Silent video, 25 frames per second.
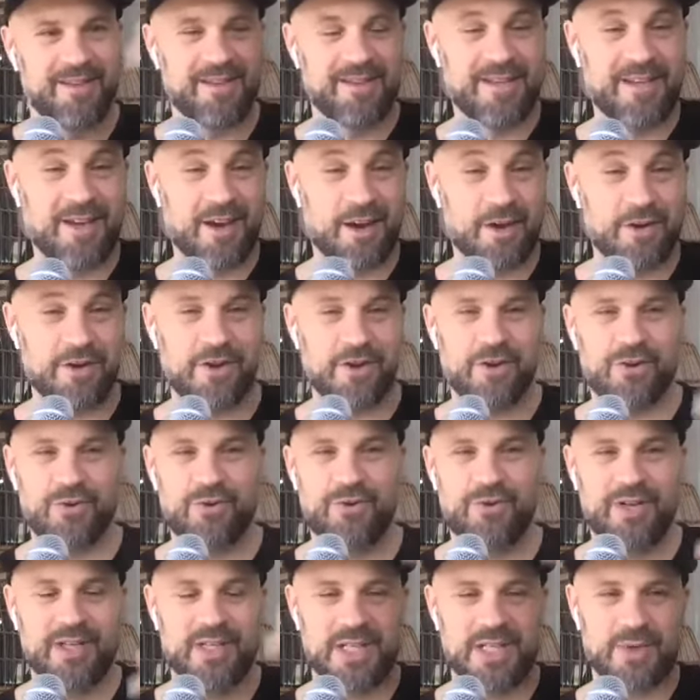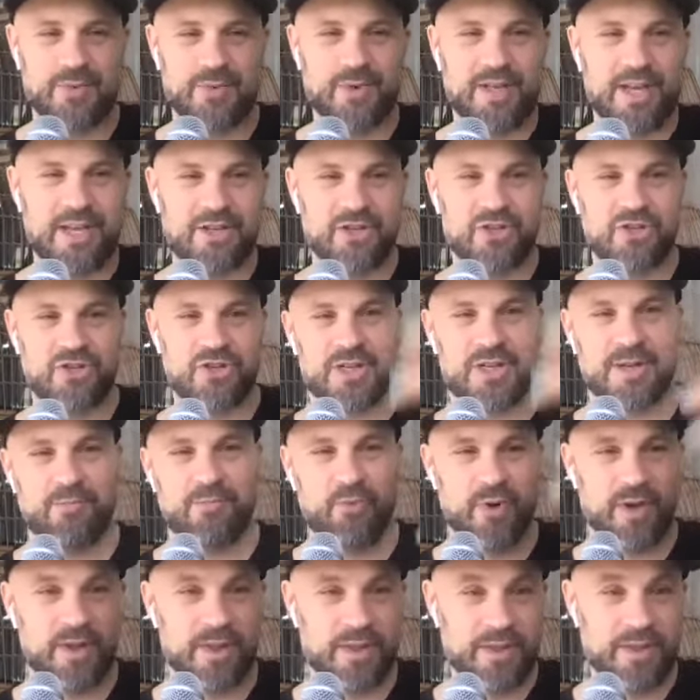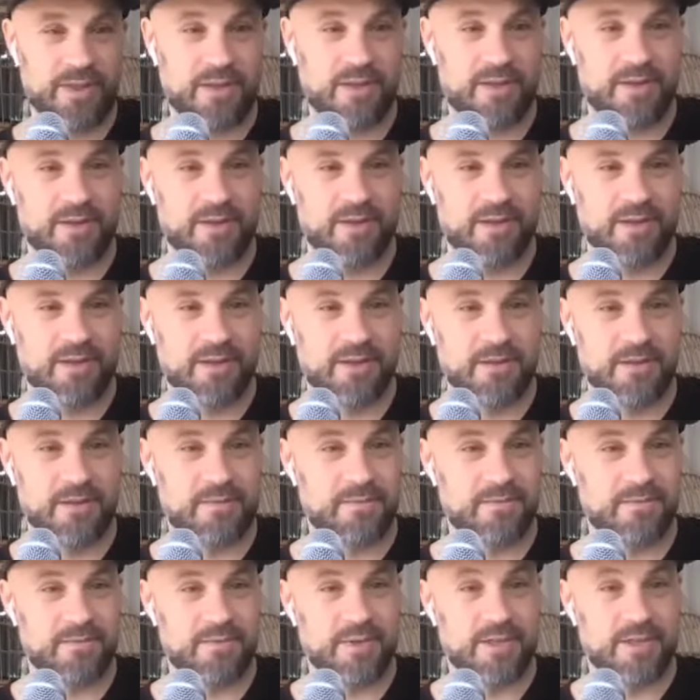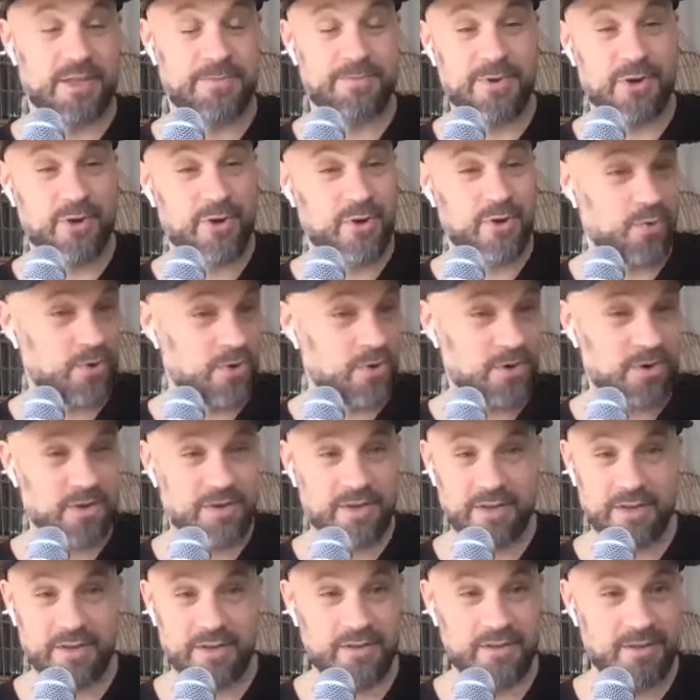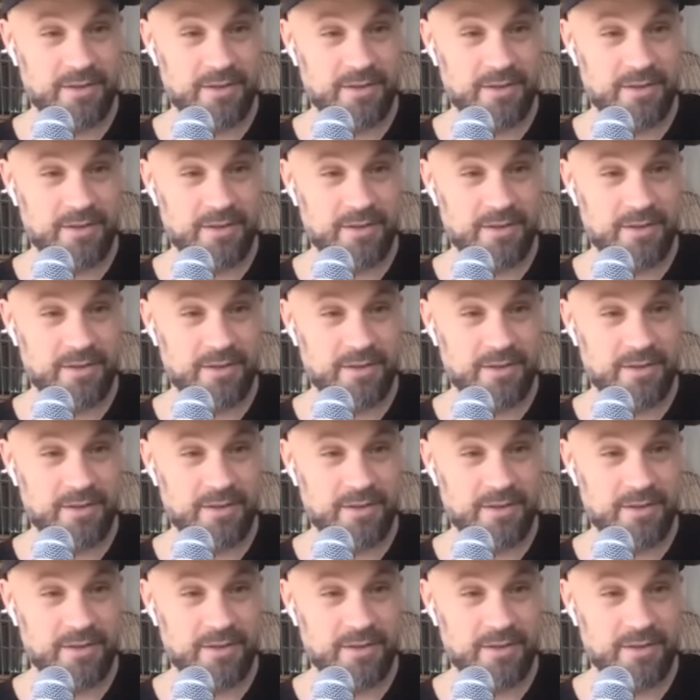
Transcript: the unknown it's the relationship with the spirit world